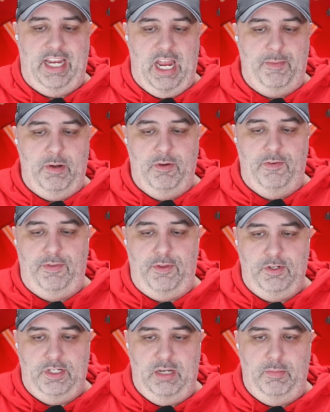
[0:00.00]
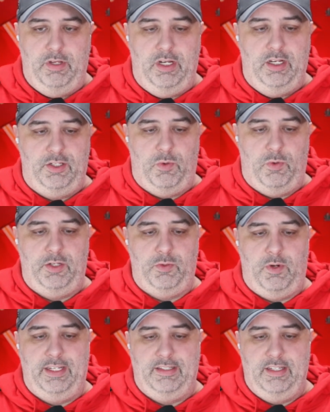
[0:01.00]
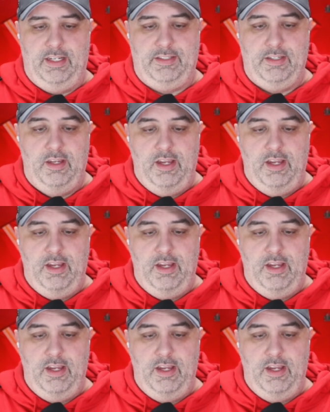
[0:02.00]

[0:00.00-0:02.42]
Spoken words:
number of $13 million in 2026.